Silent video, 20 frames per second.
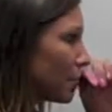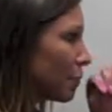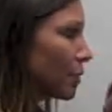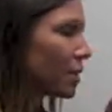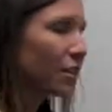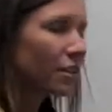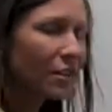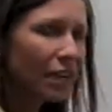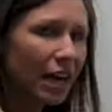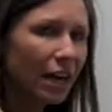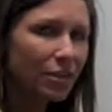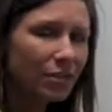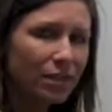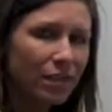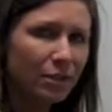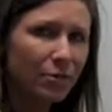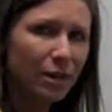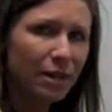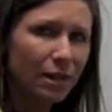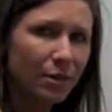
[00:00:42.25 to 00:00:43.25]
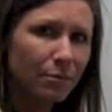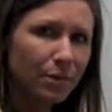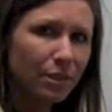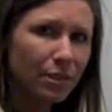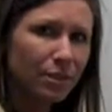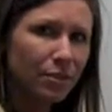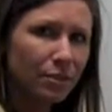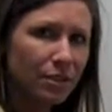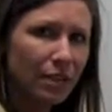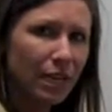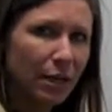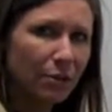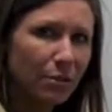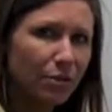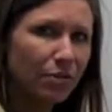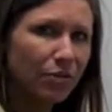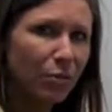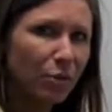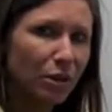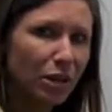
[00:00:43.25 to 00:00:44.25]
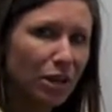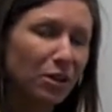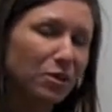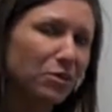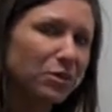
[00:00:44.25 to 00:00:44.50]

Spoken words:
when you're counting, what number do you say before you